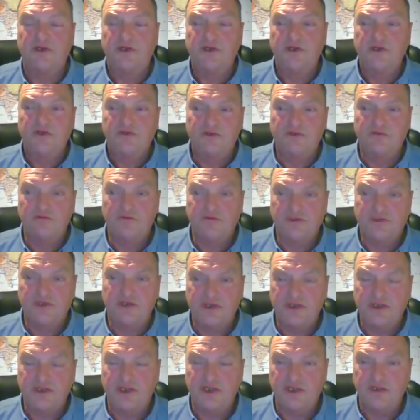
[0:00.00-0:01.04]
that was going
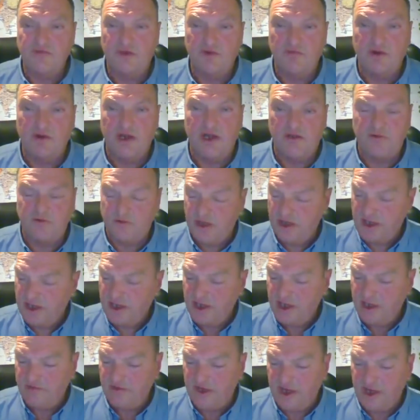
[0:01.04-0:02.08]
to keep me away. I thought,
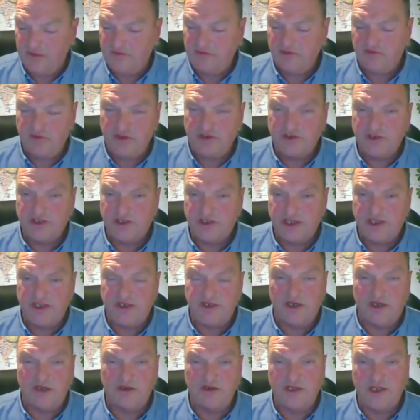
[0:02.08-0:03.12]
if I ever drink
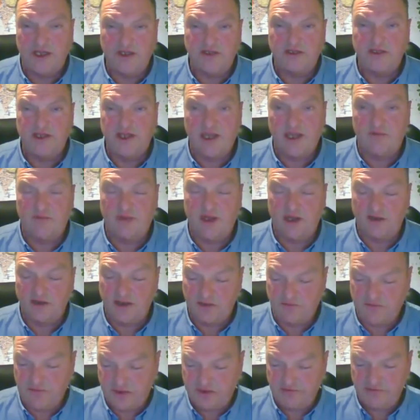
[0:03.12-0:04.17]
again, I'll get the gout back. I'll
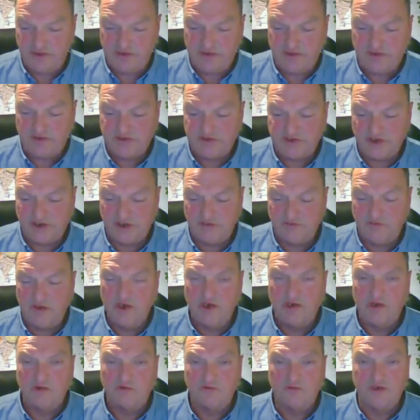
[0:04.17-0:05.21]
get rid of it this time
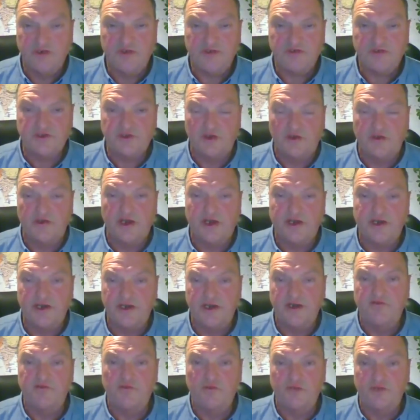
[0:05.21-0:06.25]
when it's gone. I
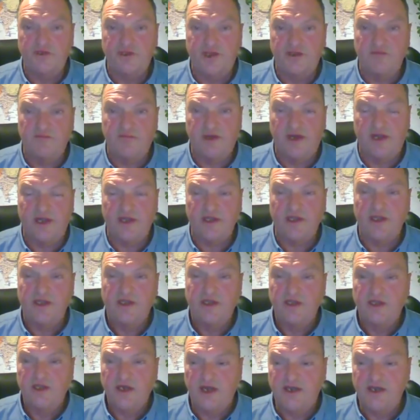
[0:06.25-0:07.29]
never want that back.
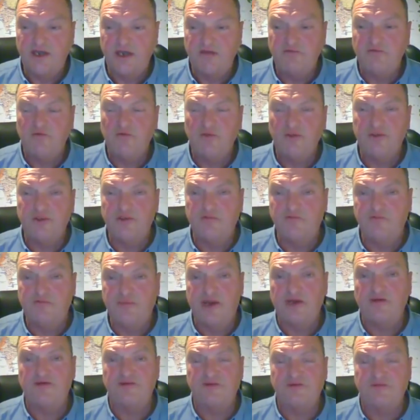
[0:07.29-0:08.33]
I never want the
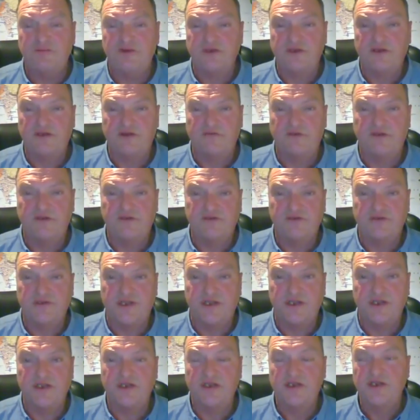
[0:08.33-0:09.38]
embarrassment of having to
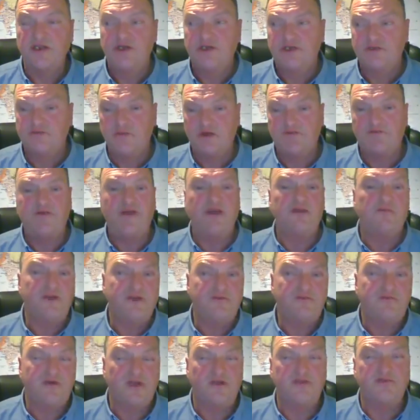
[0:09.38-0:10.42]
say to my family,
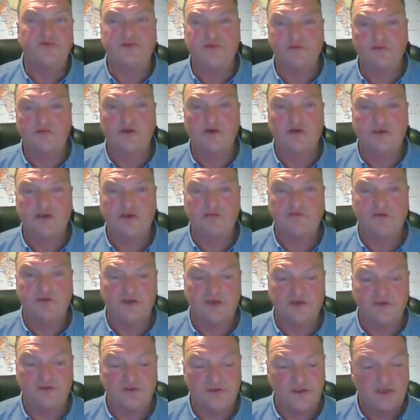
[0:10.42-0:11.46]
friends, to work, and everyone
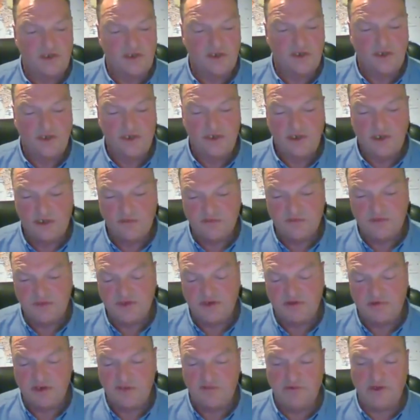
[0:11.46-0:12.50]
else, I'm
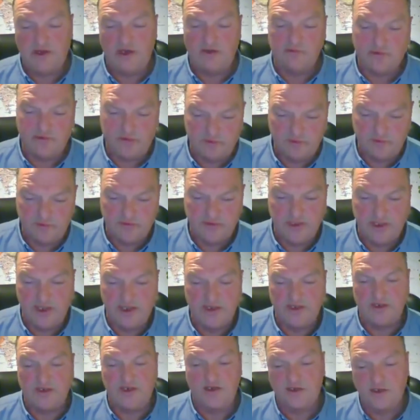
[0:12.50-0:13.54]
sorry, but I'm crippled
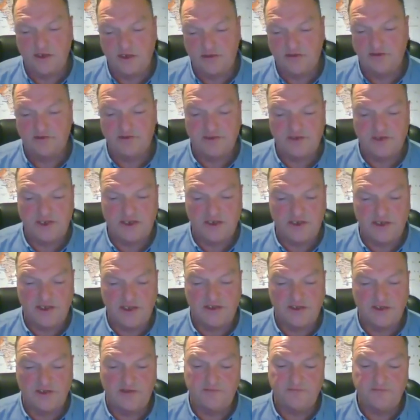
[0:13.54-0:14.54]
again. I can't do this, that, and the other.